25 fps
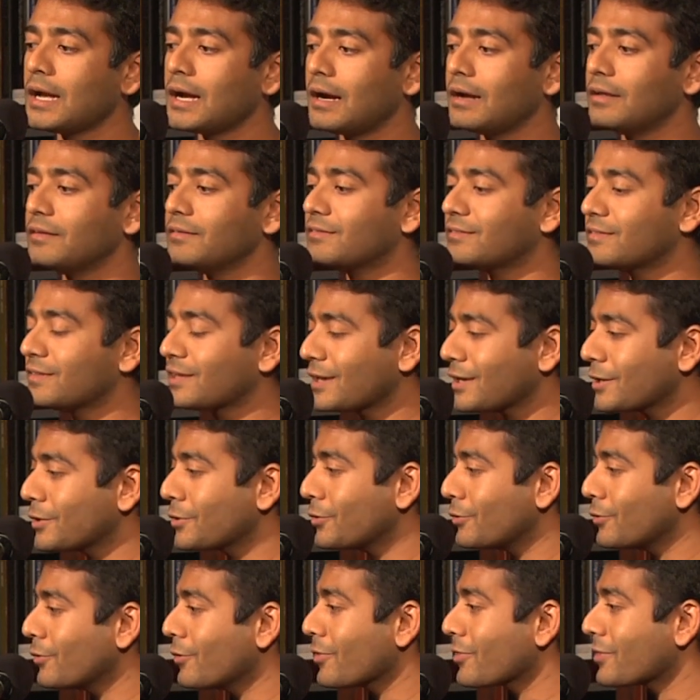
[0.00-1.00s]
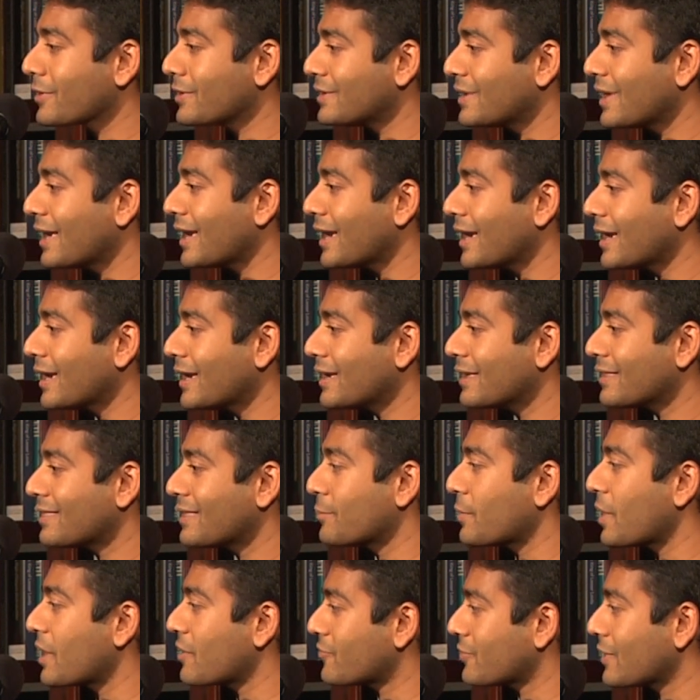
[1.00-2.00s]
until the day
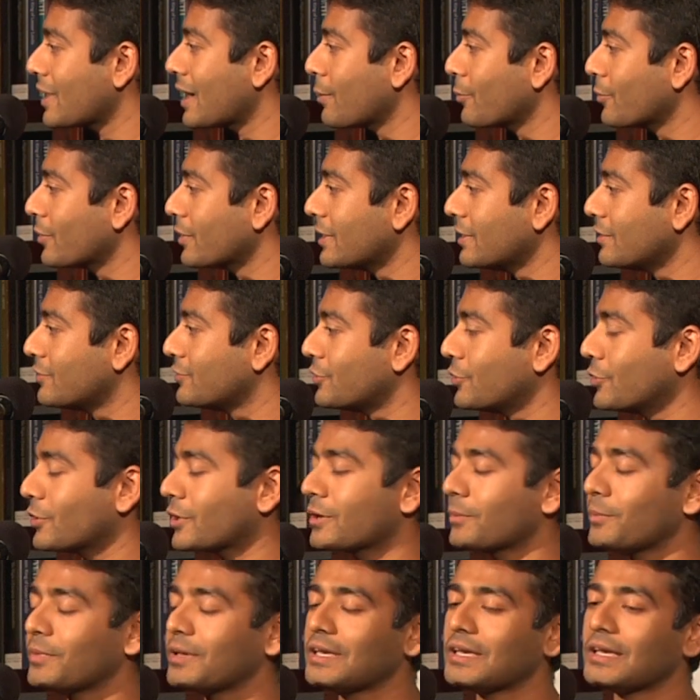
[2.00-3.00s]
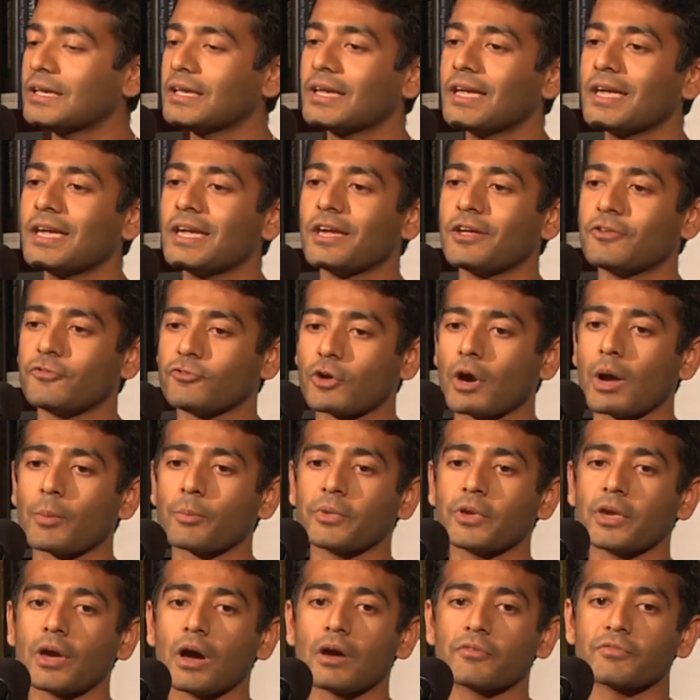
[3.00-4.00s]
that my family took me and
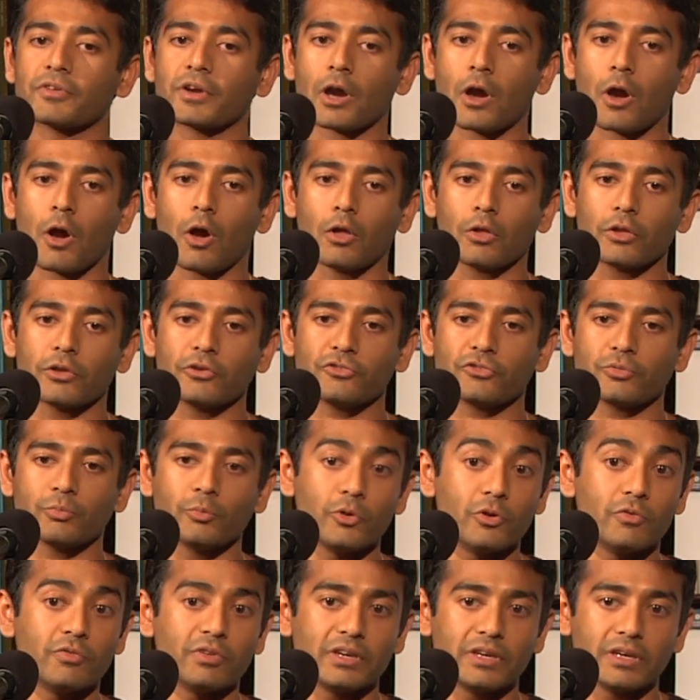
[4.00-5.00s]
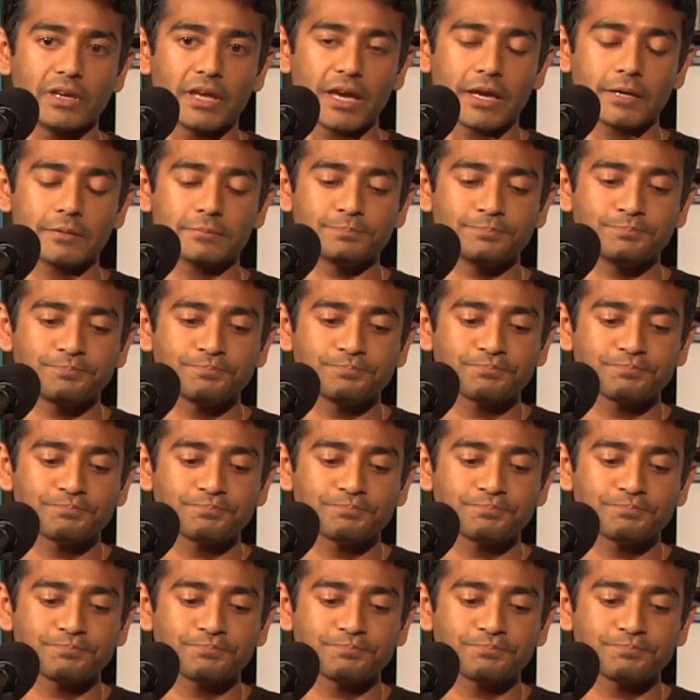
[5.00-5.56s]
dropped me off at college, move-in day.